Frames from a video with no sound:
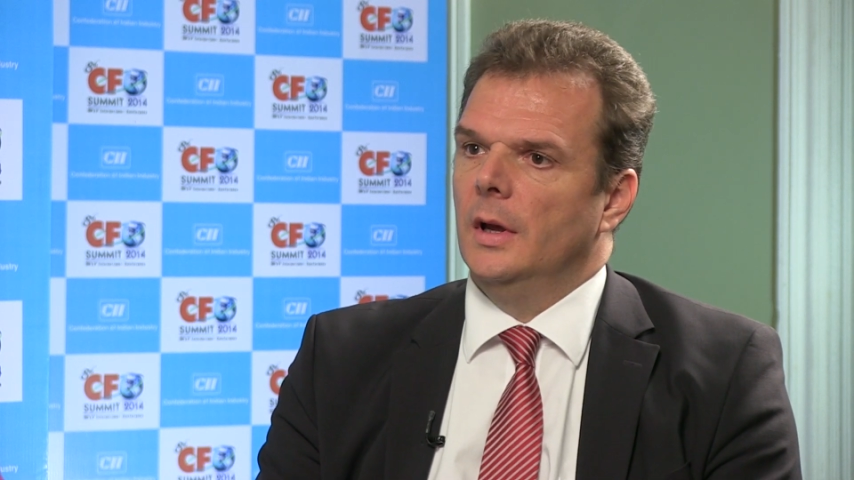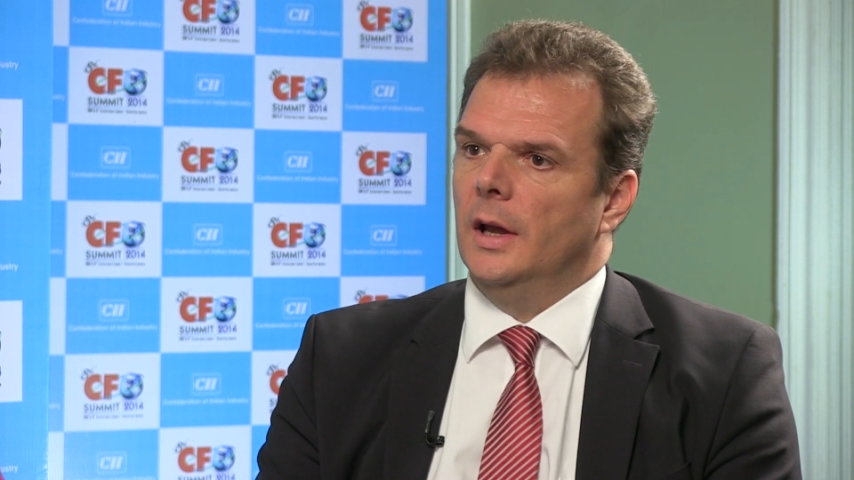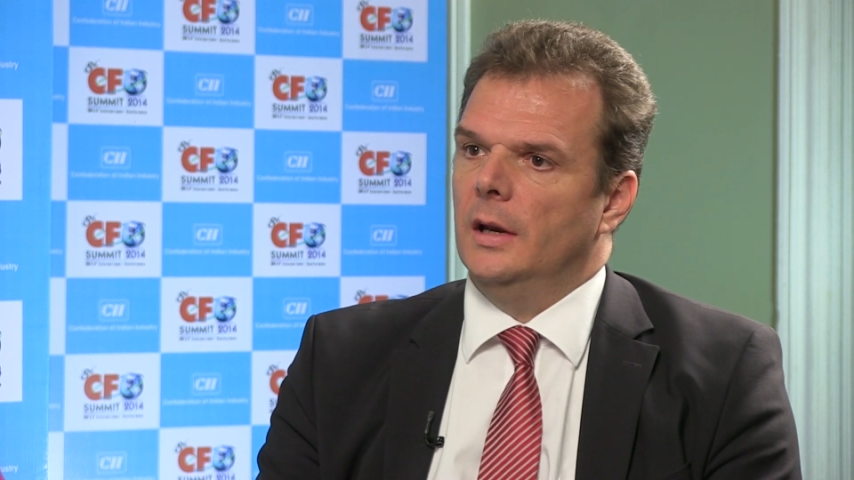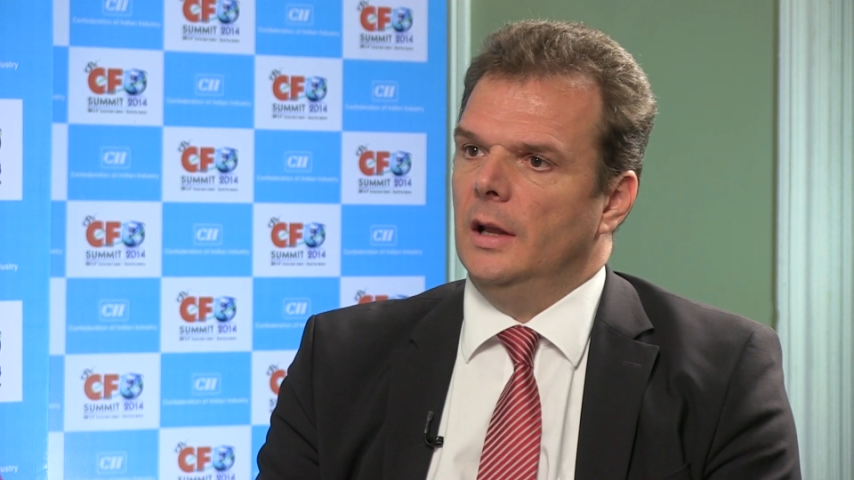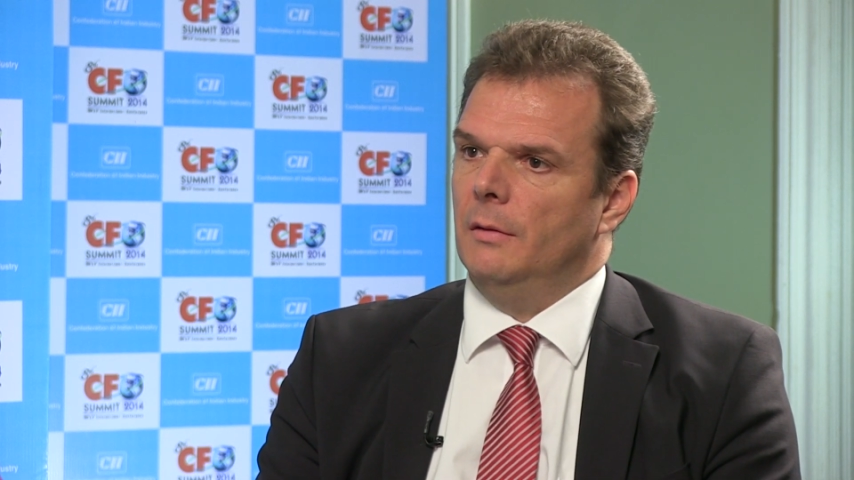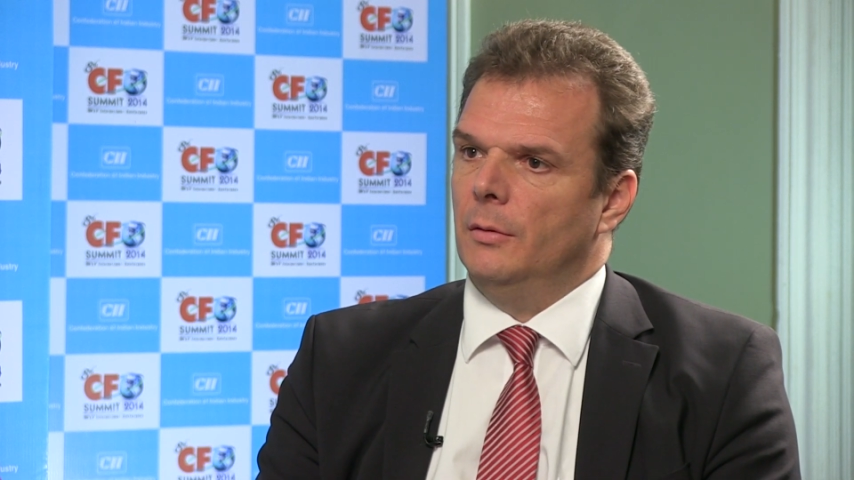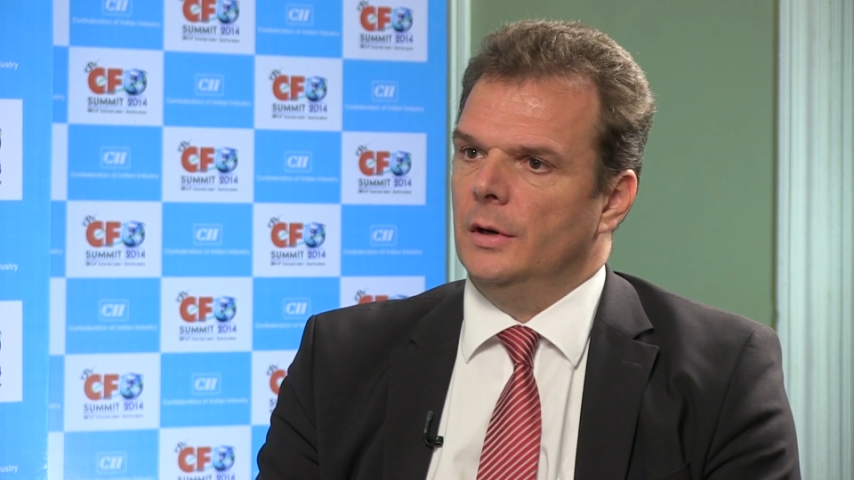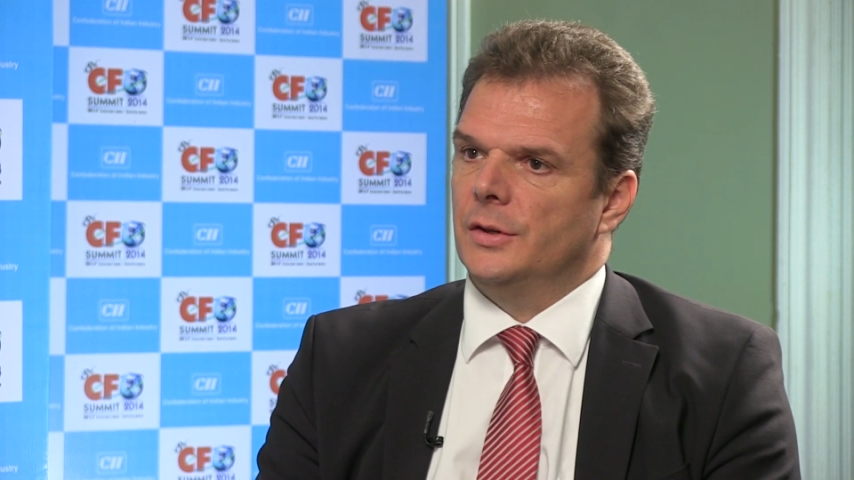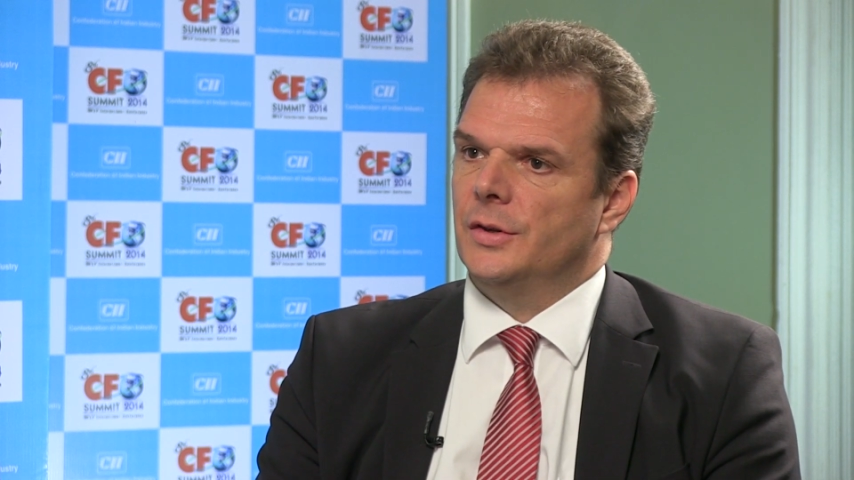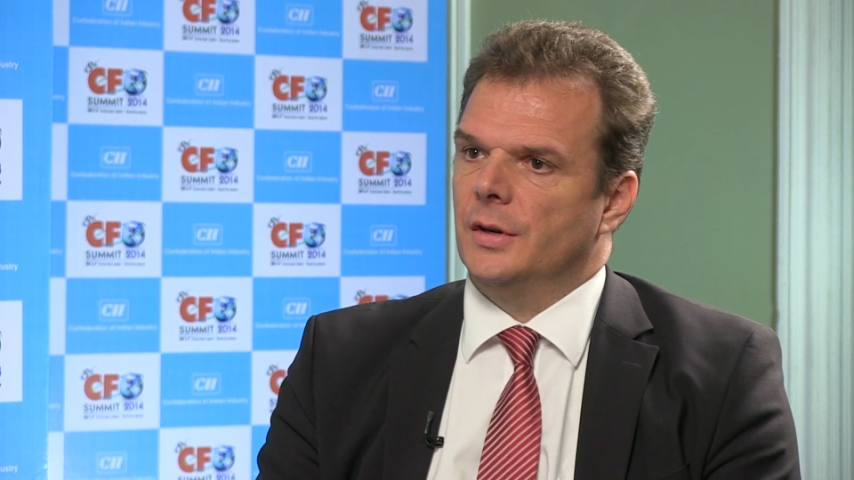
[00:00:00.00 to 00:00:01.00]
and
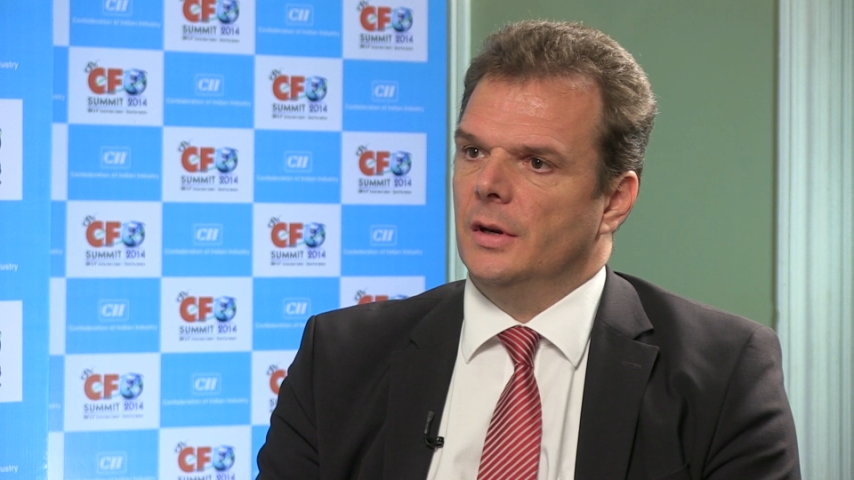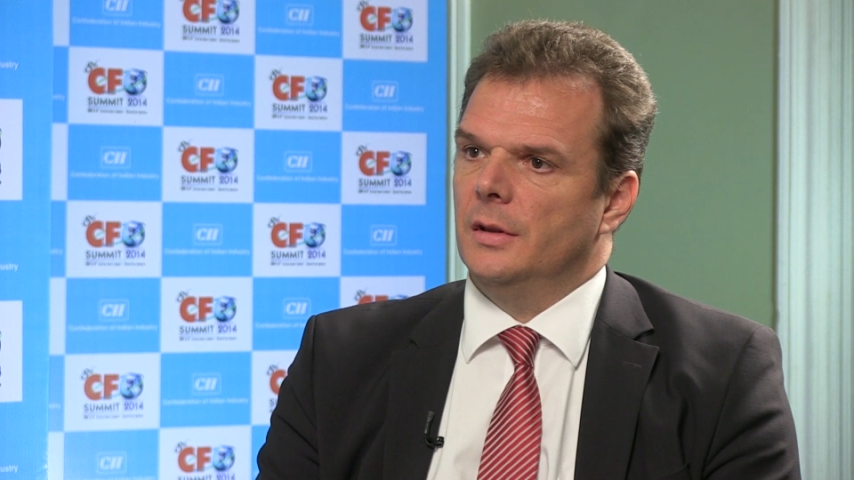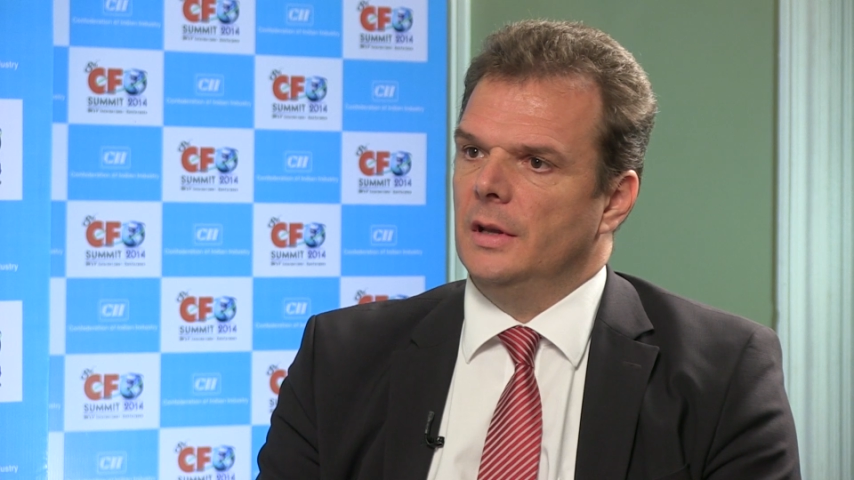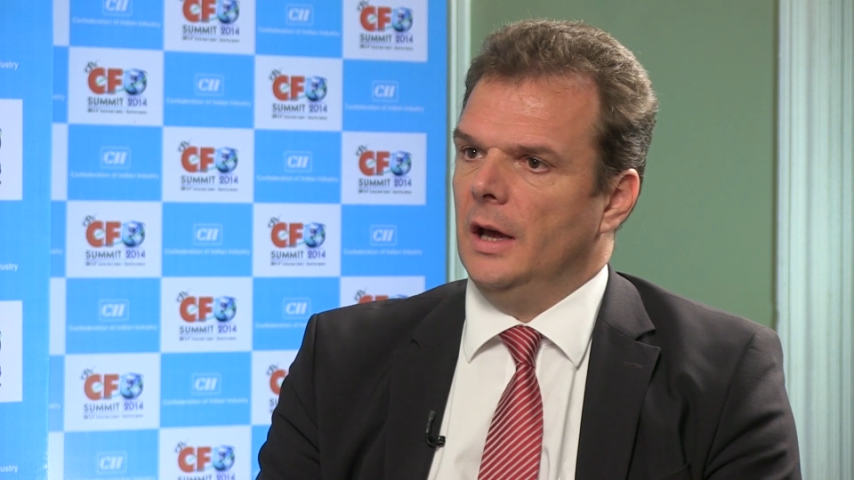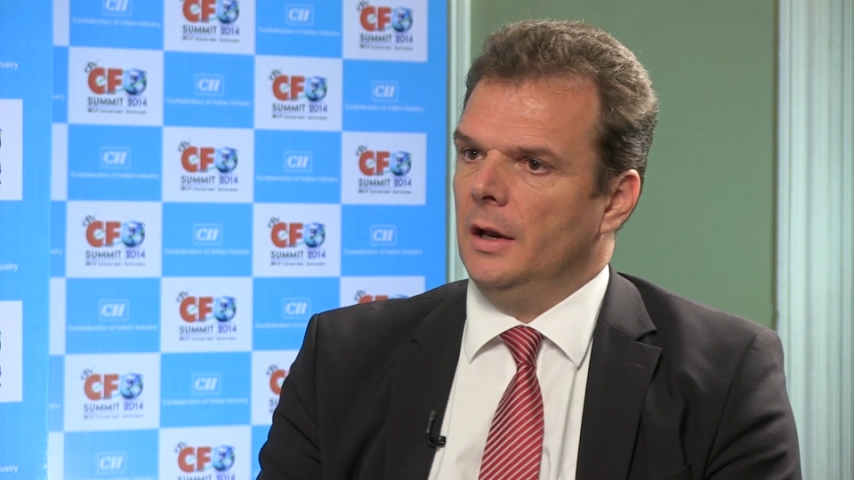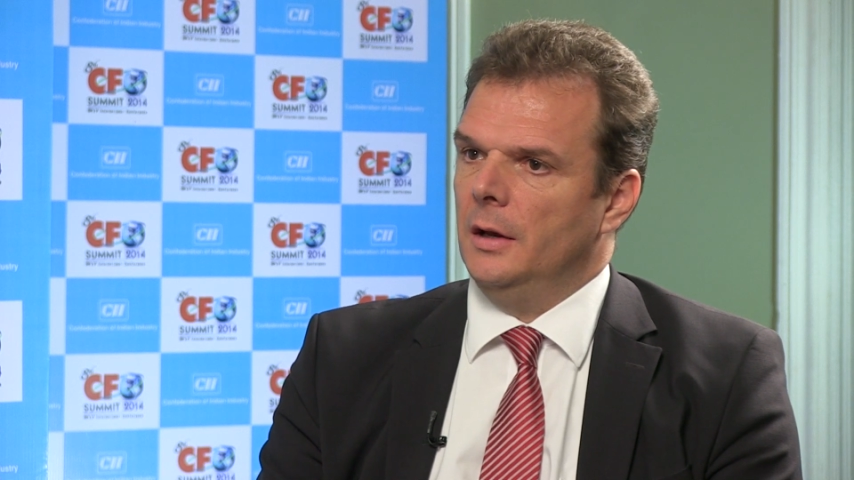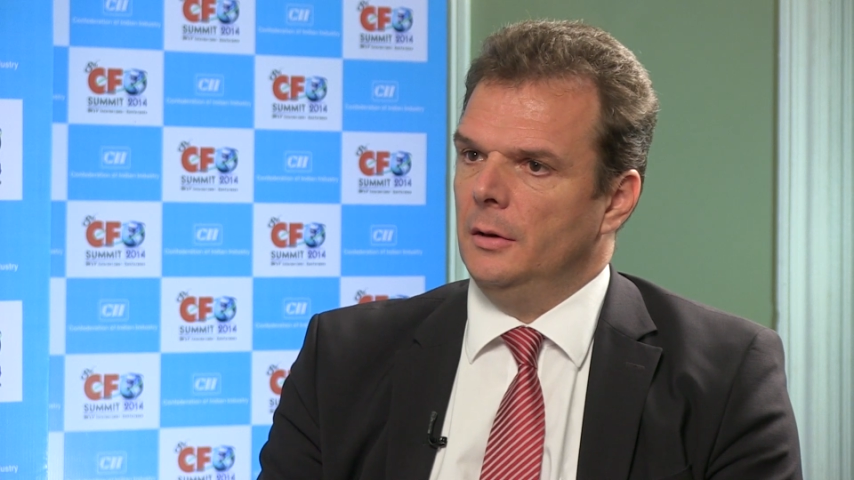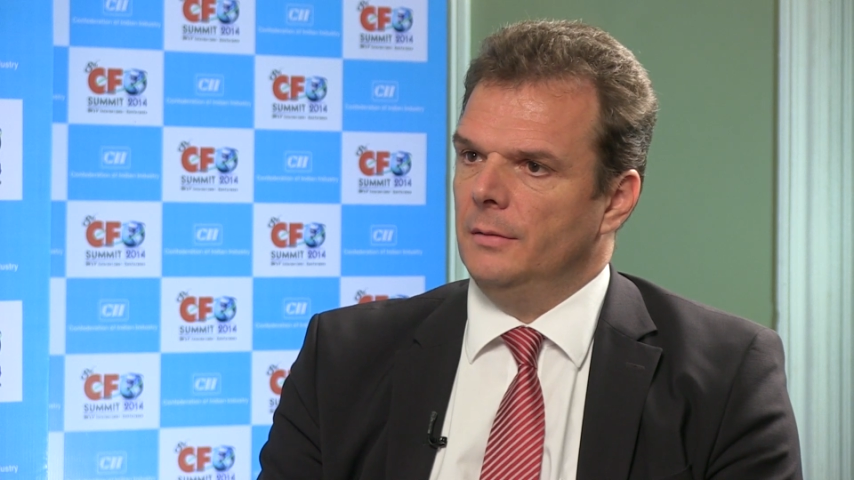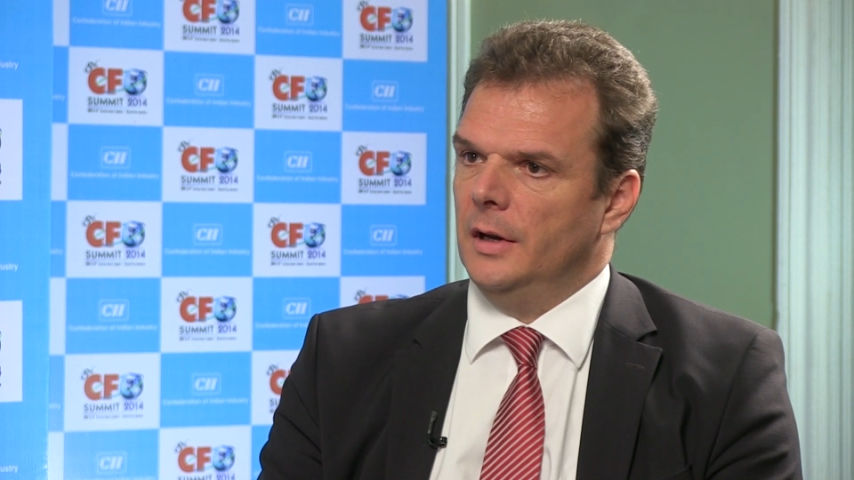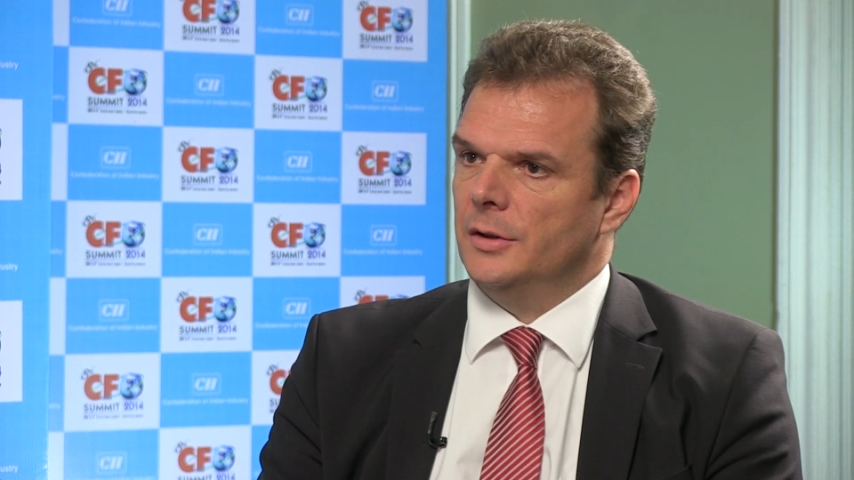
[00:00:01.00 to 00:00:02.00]
leverage the HANA
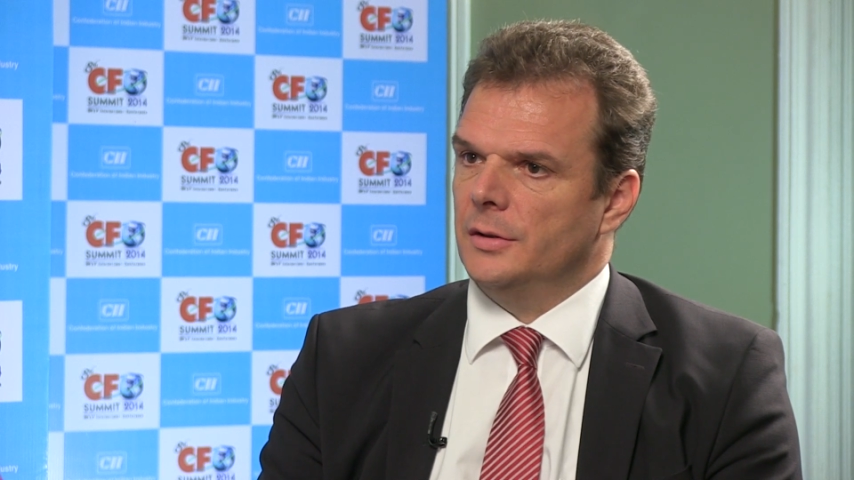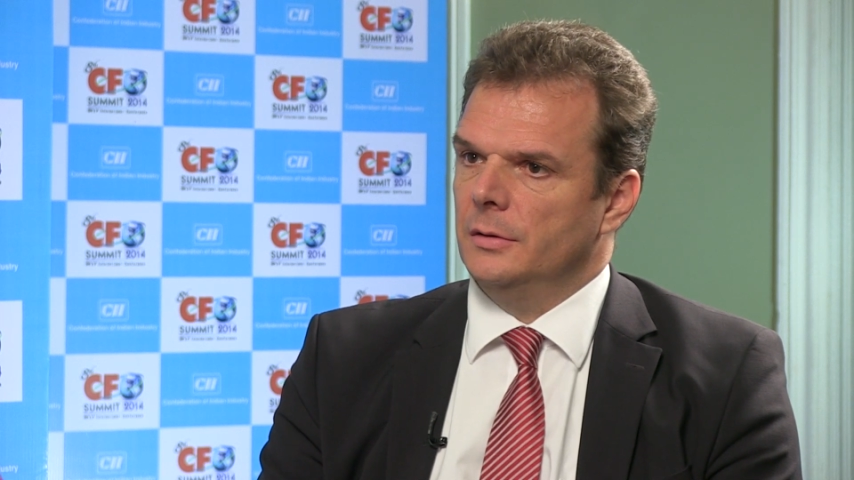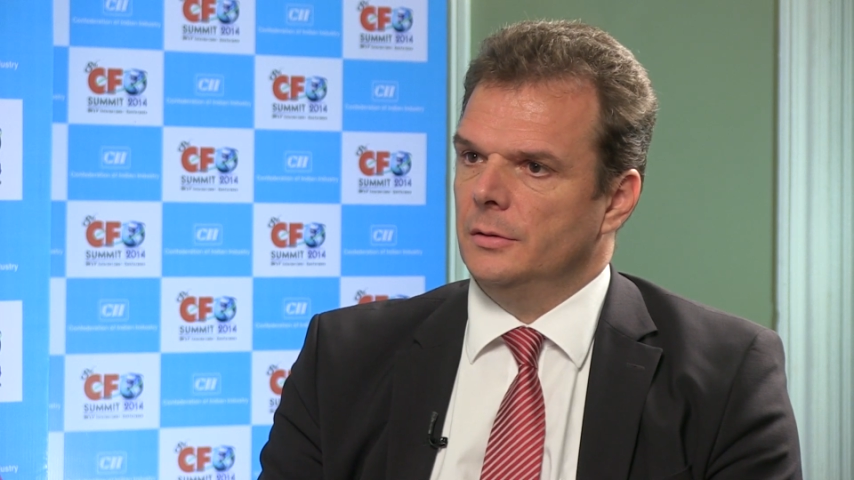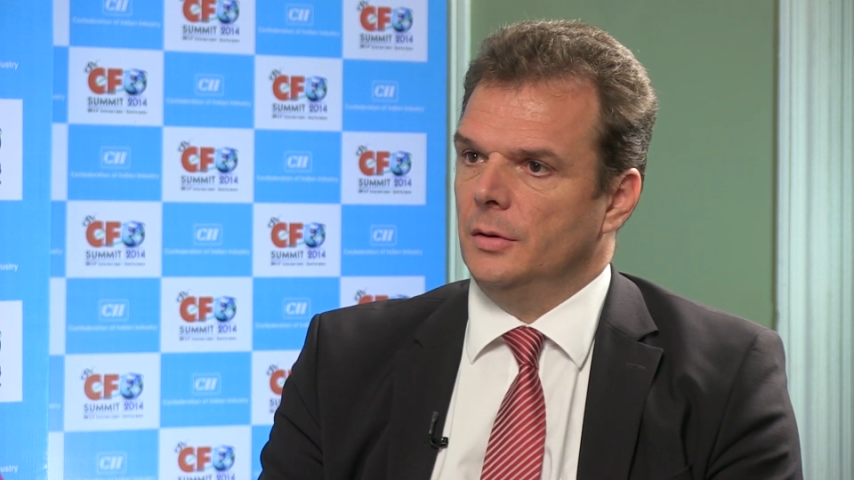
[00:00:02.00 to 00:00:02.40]
innovation